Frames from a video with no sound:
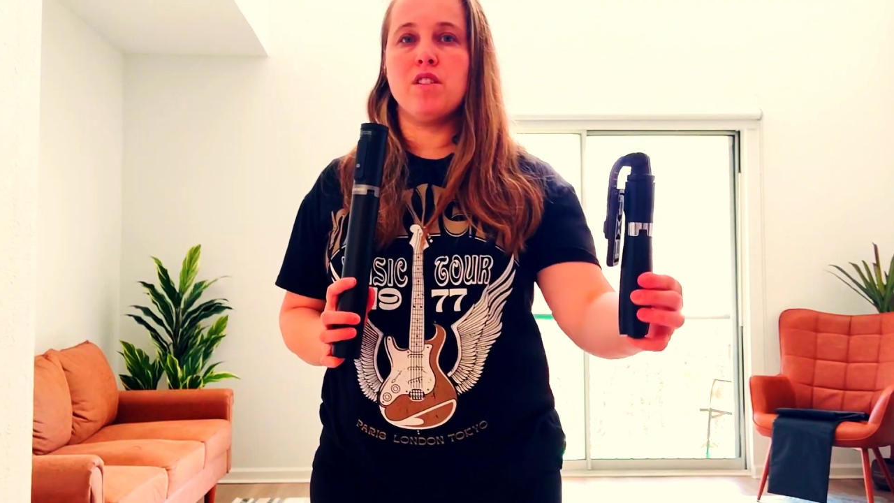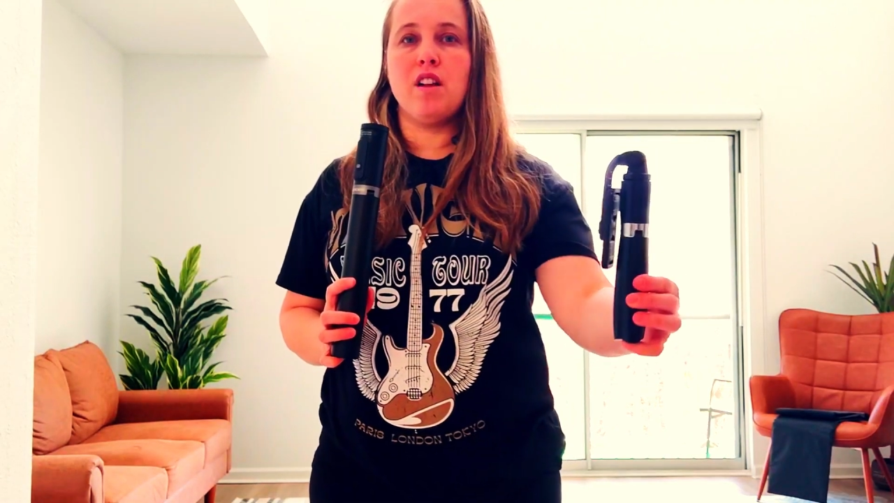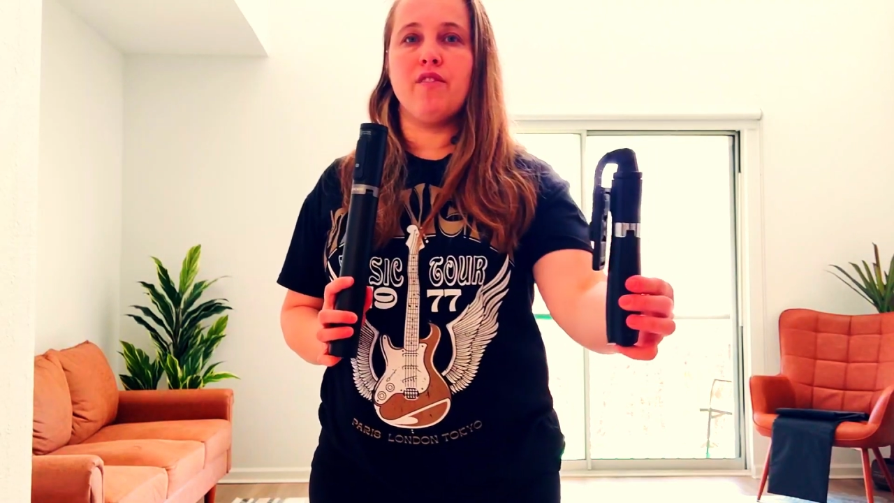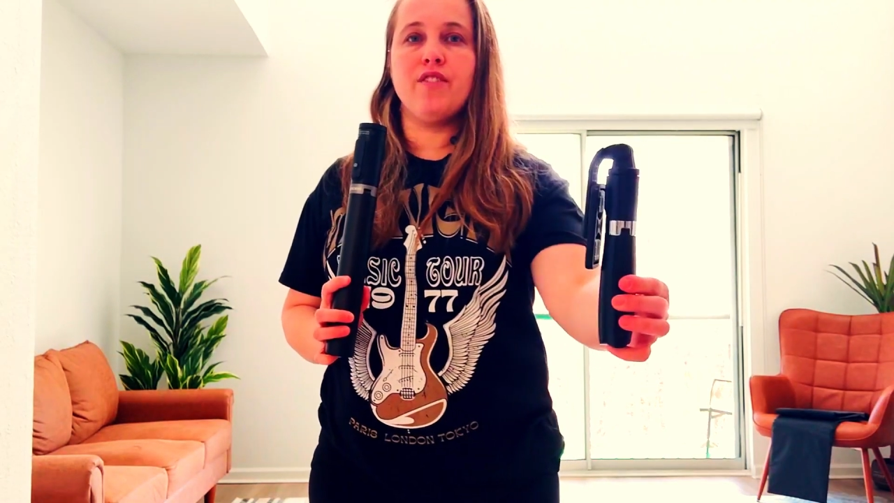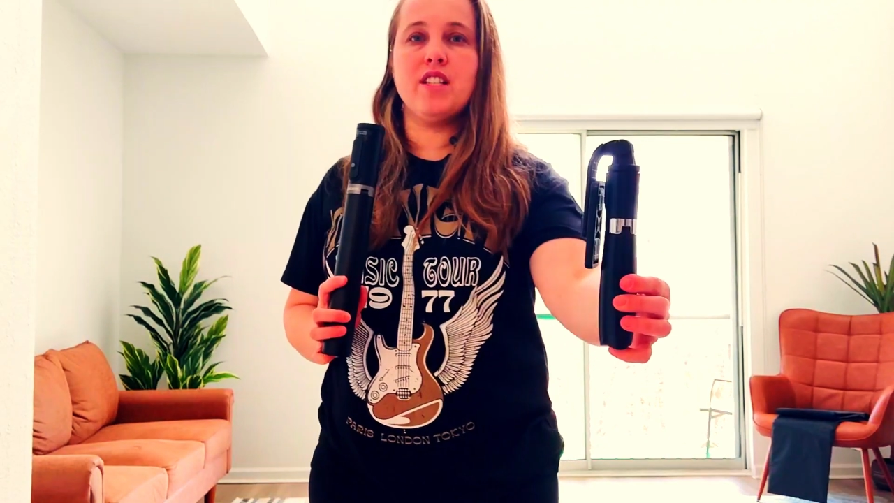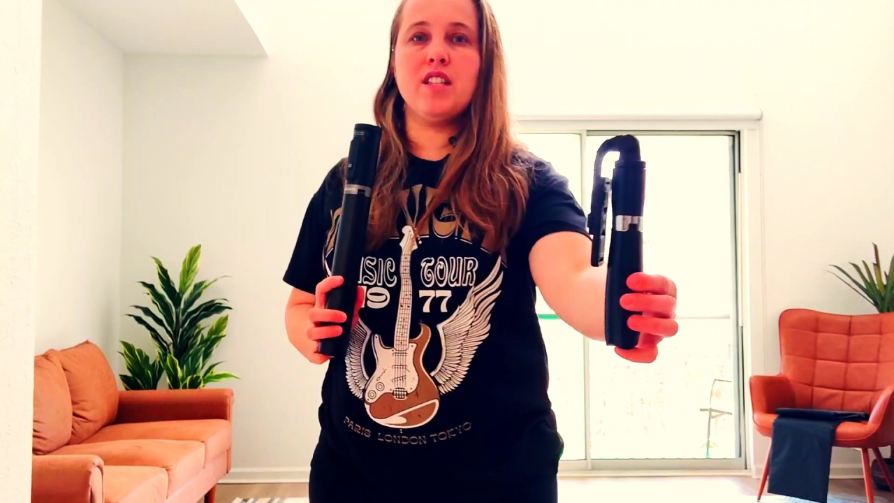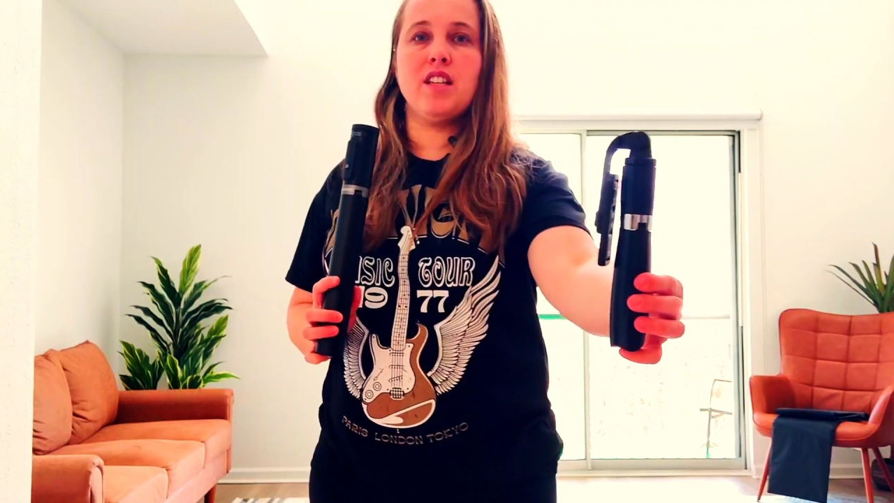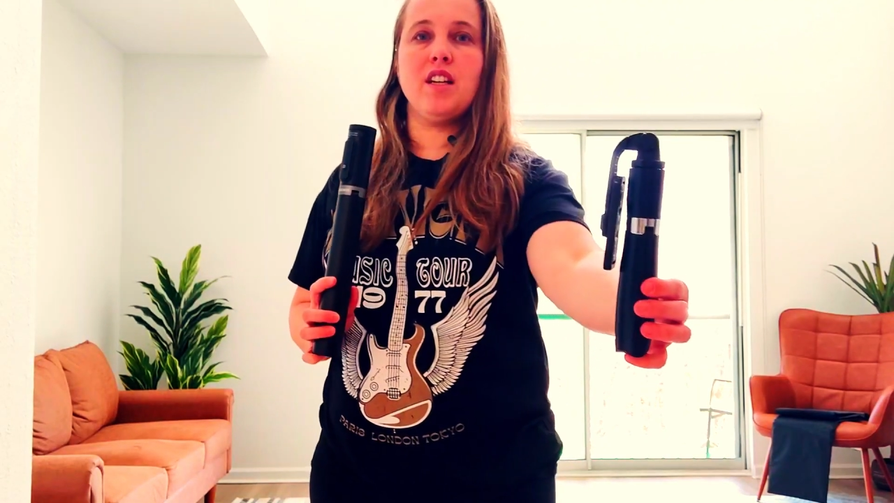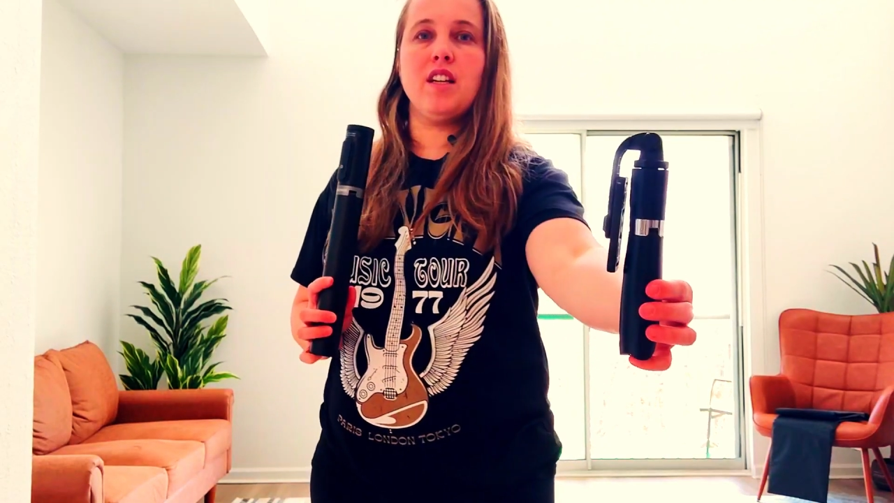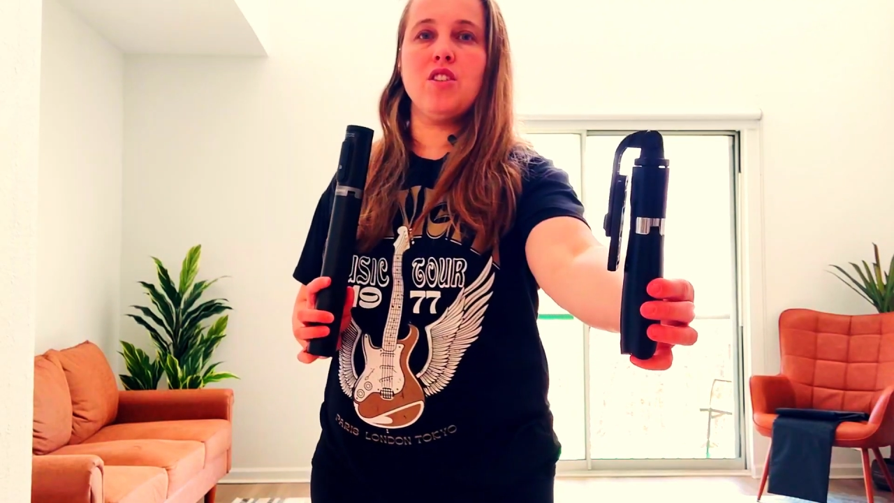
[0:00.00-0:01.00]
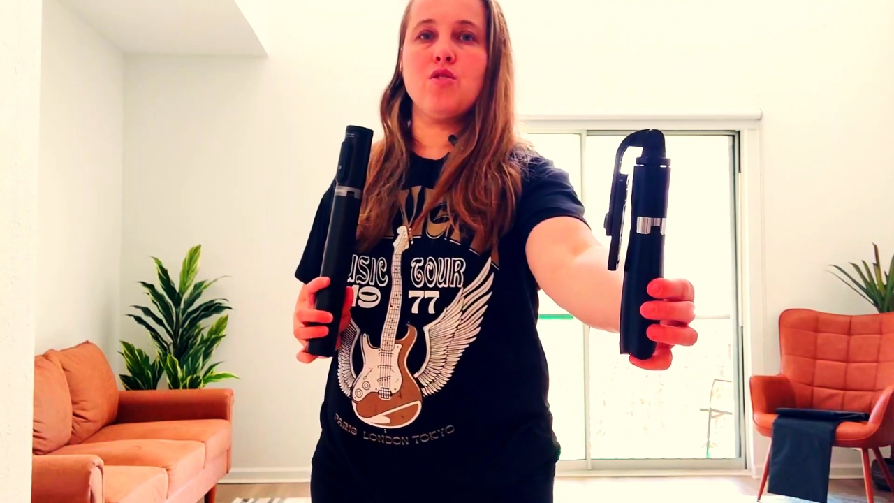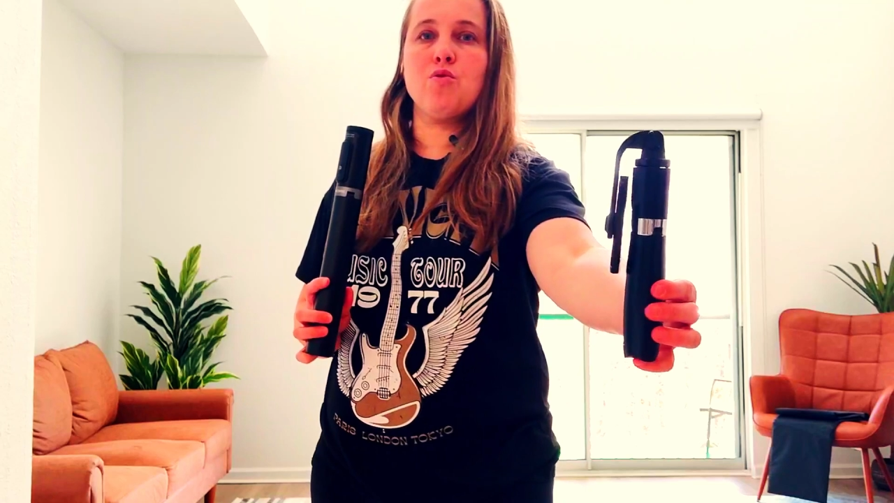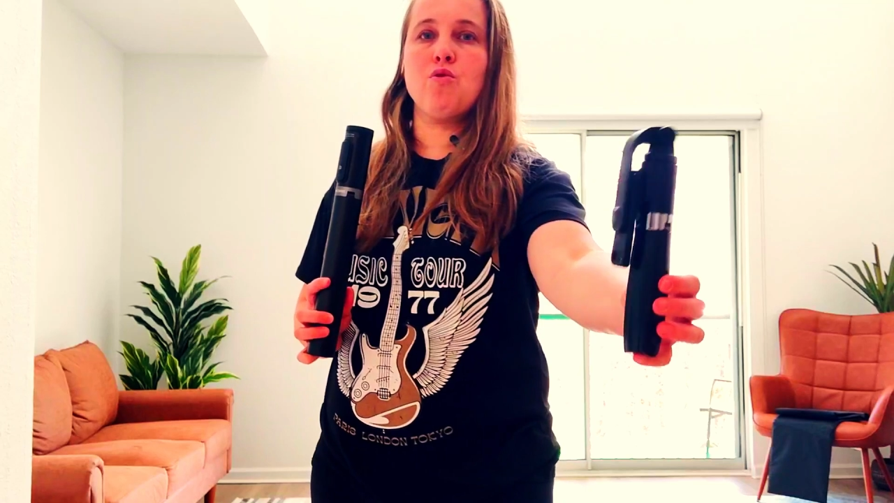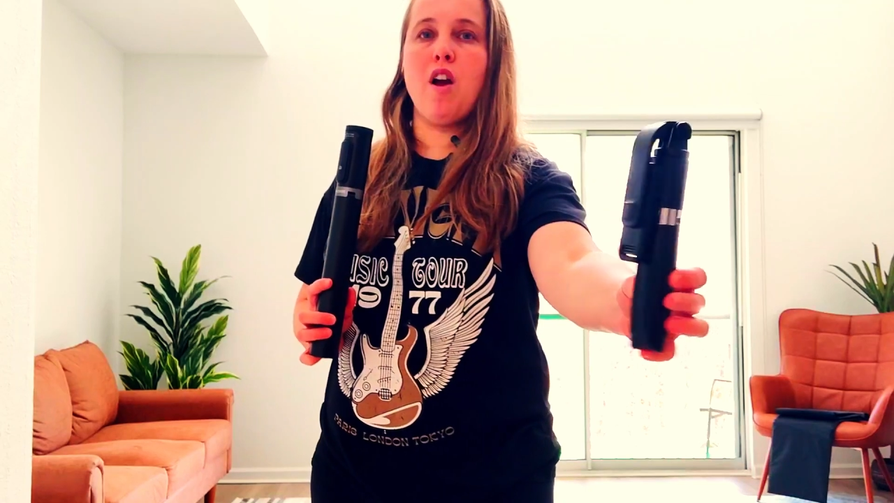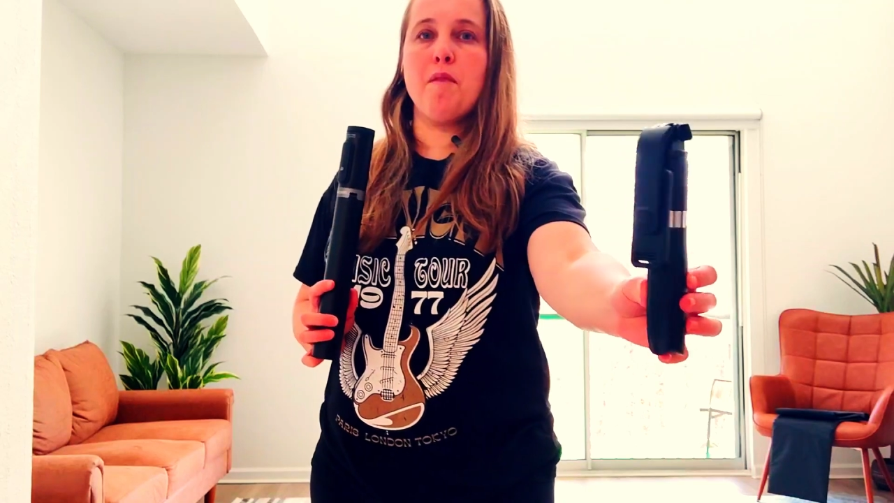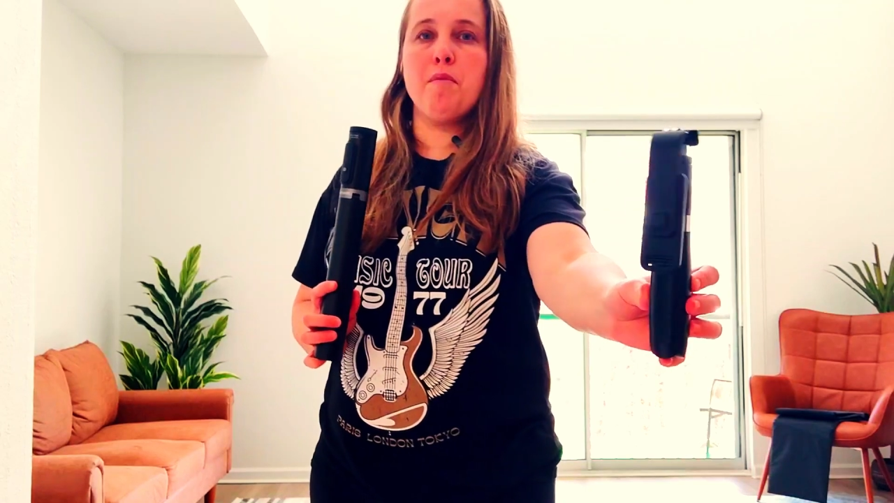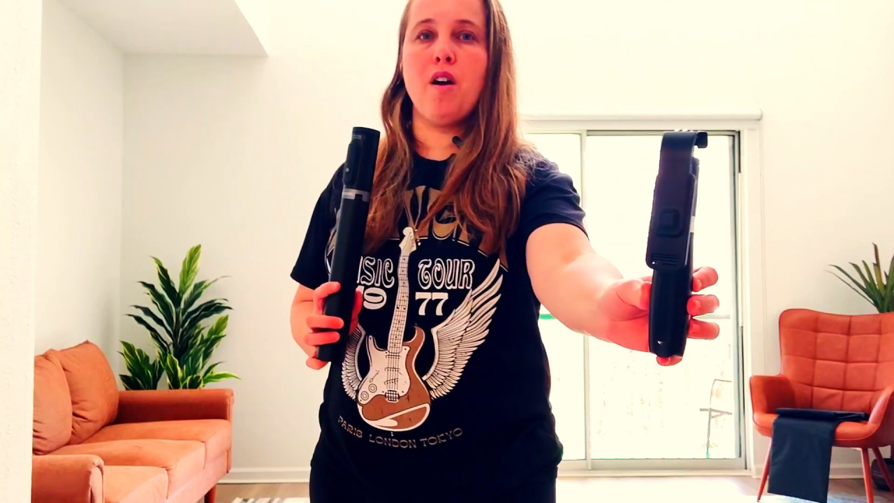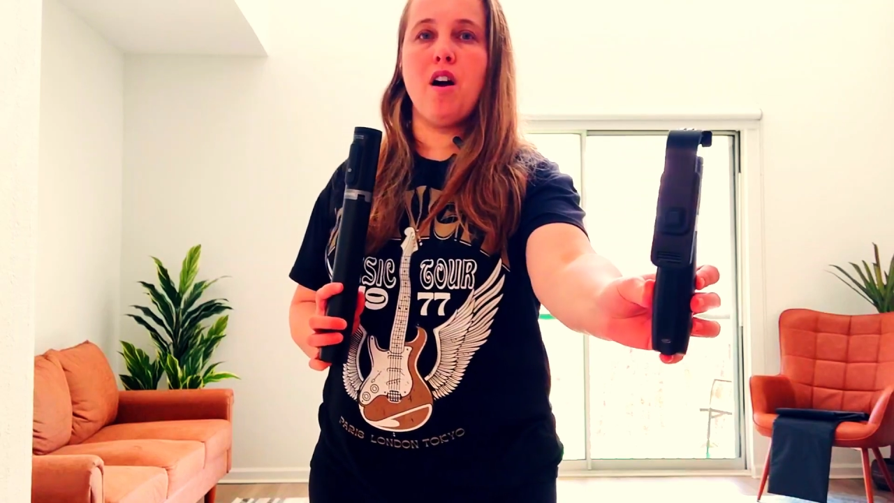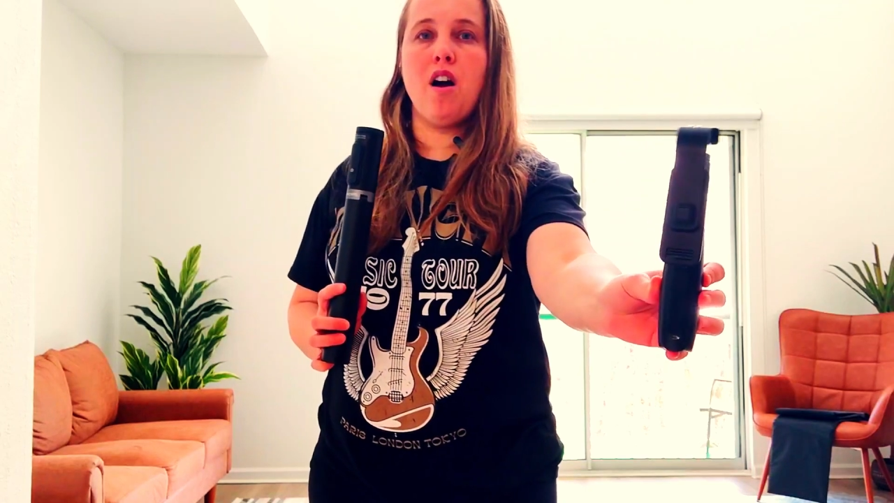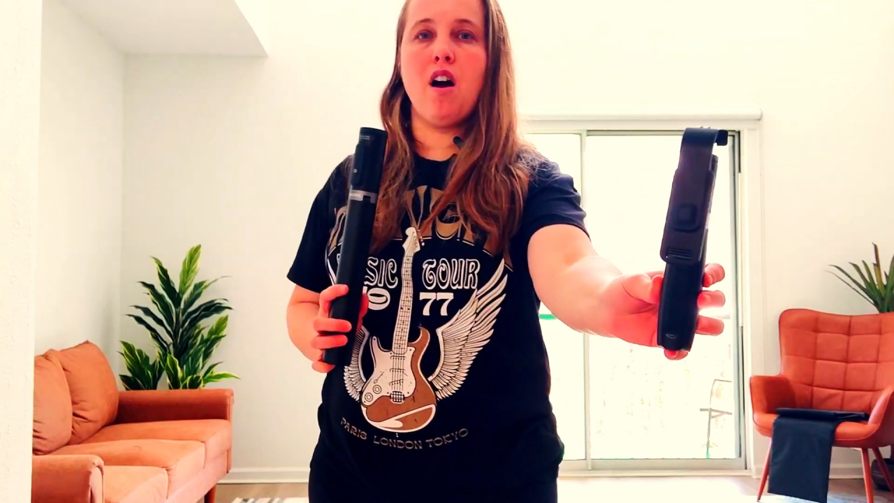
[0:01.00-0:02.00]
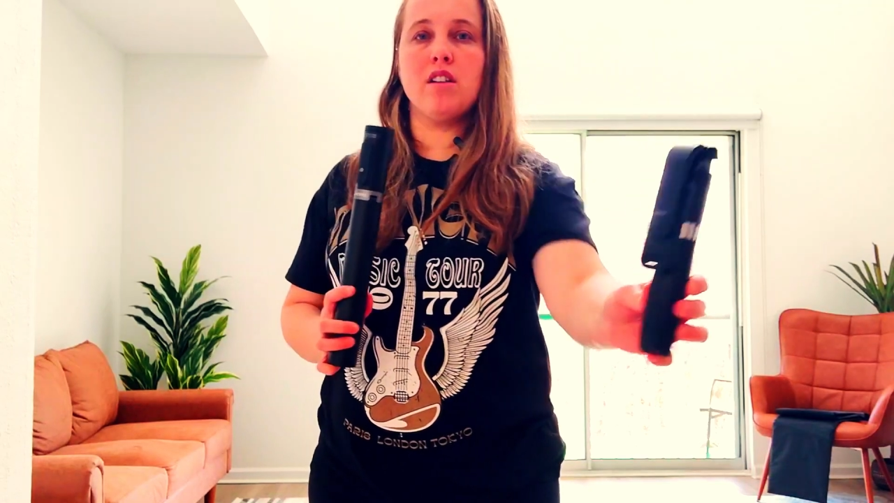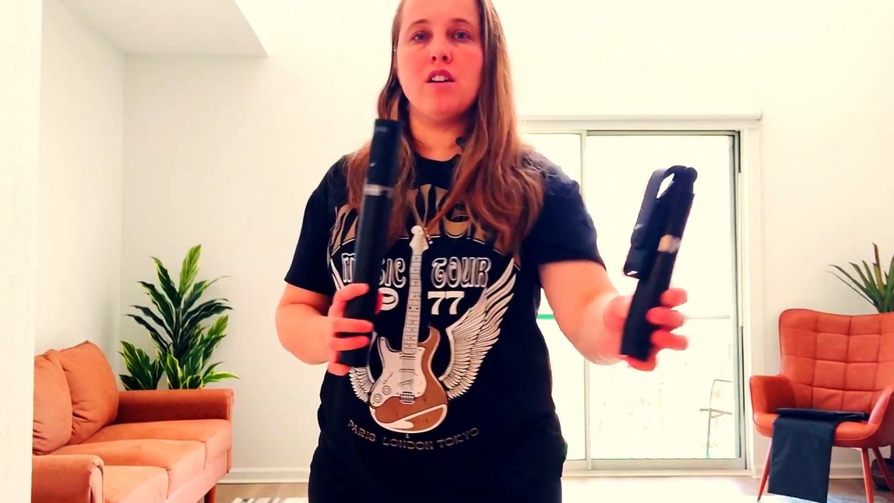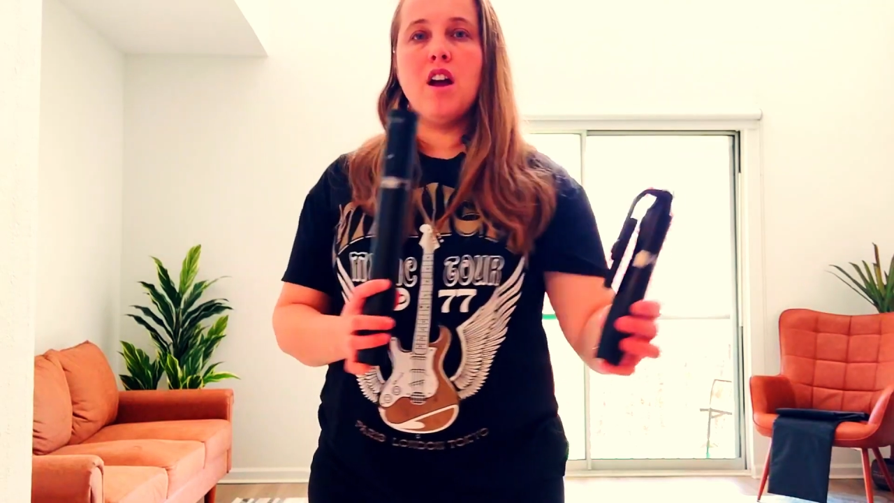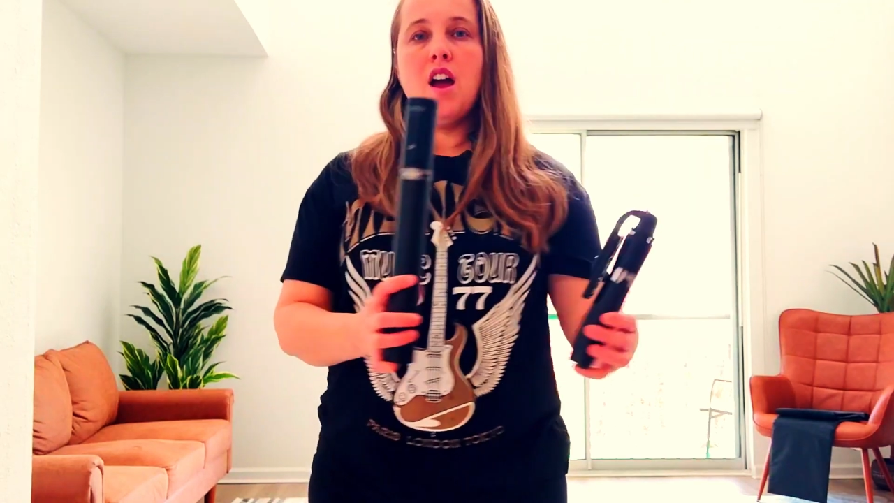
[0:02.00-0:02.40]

selfie stick and tripod,